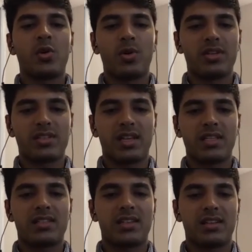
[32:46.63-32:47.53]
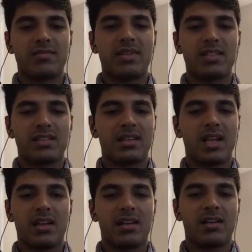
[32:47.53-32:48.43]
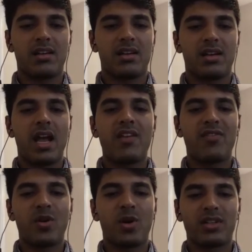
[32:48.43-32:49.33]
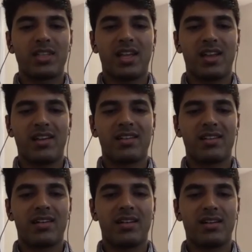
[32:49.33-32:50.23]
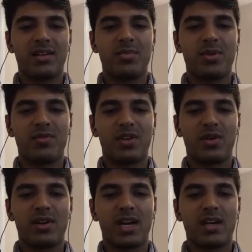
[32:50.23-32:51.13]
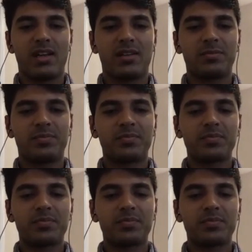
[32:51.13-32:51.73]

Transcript: course. It's like a lifelong thing, improving your writing.